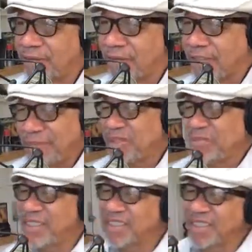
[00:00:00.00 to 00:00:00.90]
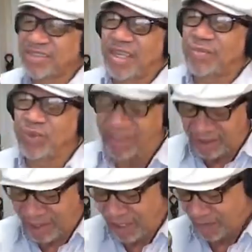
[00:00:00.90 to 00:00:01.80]
Seems to me that there's some who
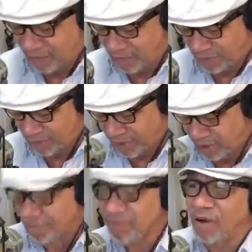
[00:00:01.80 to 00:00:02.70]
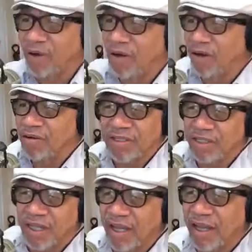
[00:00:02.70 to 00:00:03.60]
didn't have World Civ or
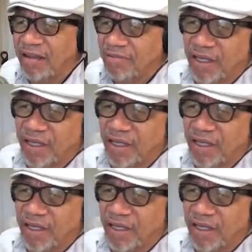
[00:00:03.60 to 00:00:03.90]
didn't have